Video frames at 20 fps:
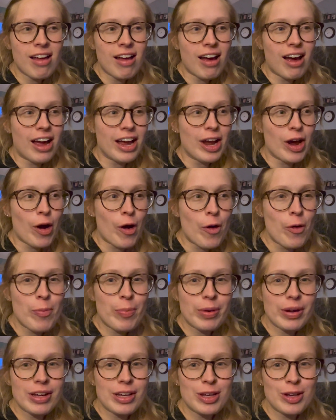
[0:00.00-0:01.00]
I hope
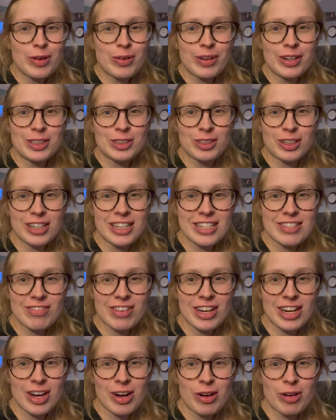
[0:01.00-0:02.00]
you enjoyed this
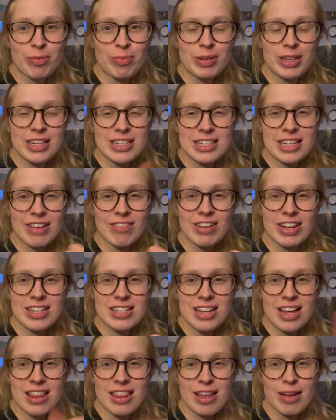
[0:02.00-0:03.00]
video. Please give it
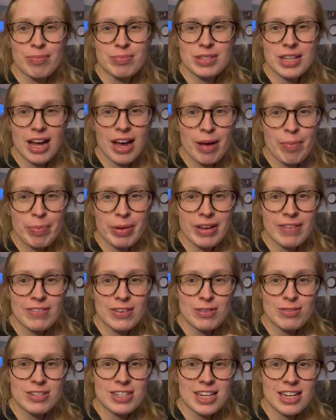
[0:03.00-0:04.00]
a thumbs up if
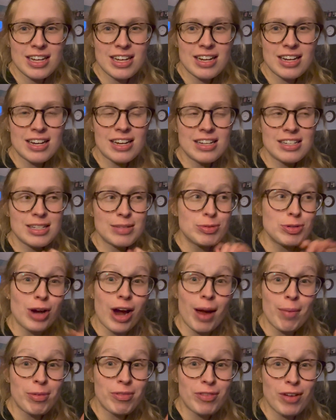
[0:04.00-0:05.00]
you did.
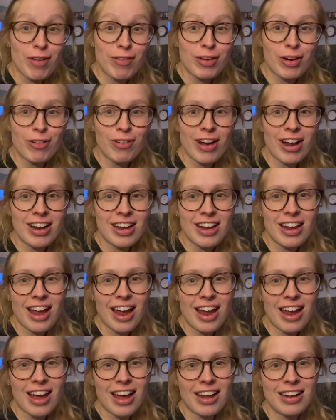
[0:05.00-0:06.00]
Subscribe if you haven't already.
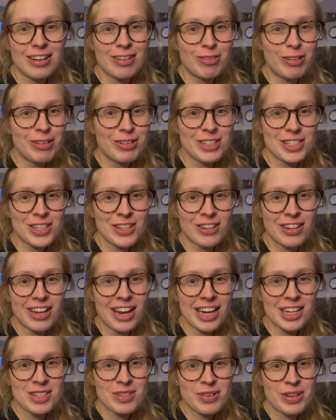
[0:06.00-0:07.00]
And we'll see you in the
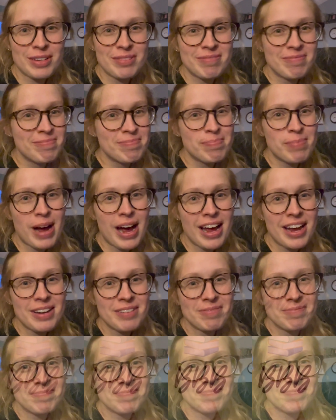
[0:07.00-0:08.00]
next one.
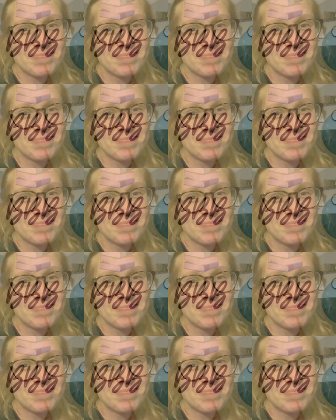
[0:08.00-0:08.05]
Bye.